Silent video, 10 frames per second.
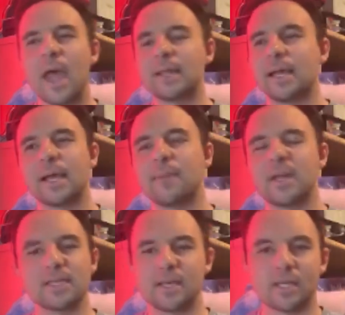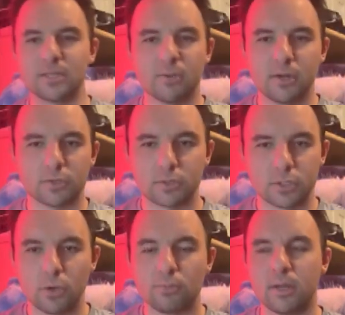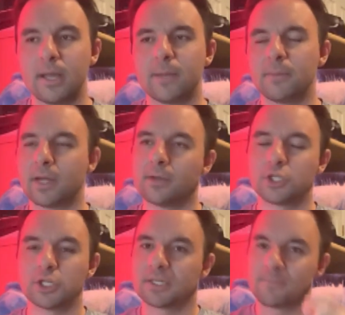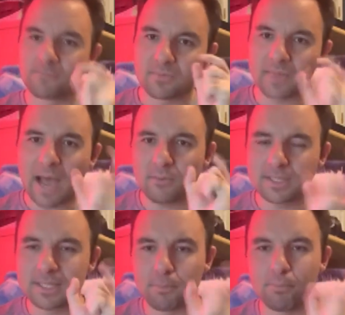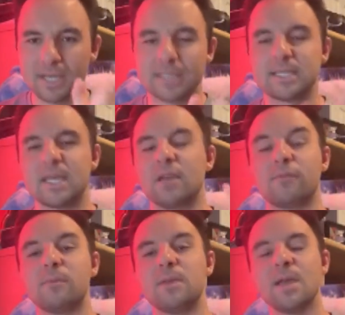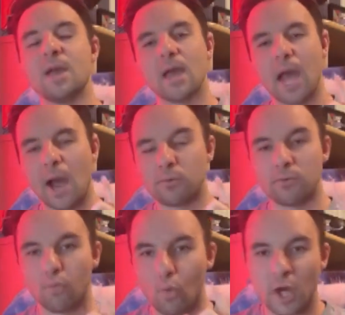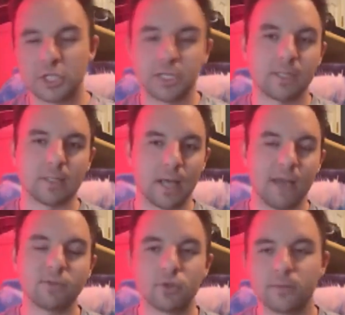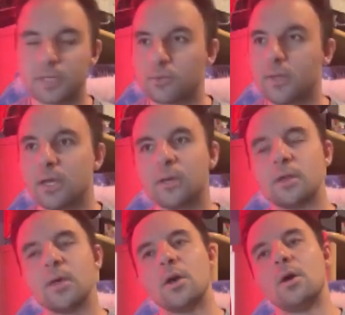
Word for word: And like, I'm not saying these players are slow playing, but it's just that was the biggest thing for me out of watching the live stream this weekend